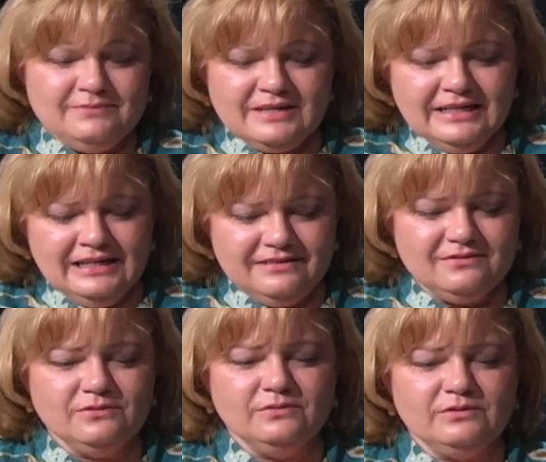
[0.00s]
Can I
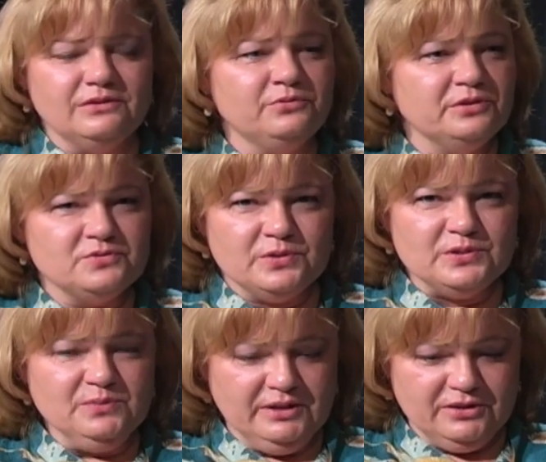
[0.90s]
resort
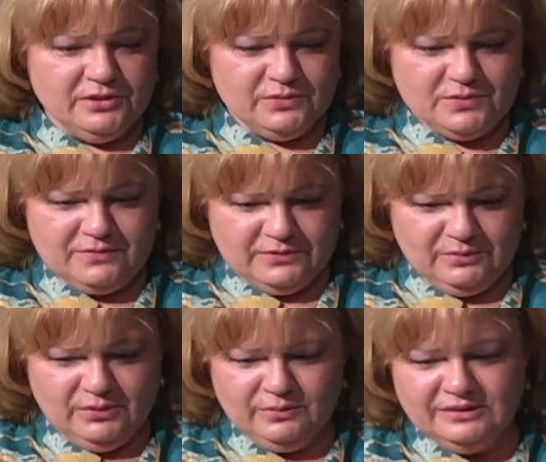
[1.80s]
to my notes for a
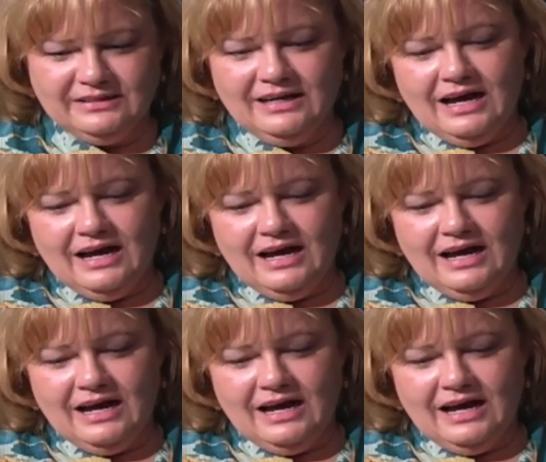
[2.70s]
moment?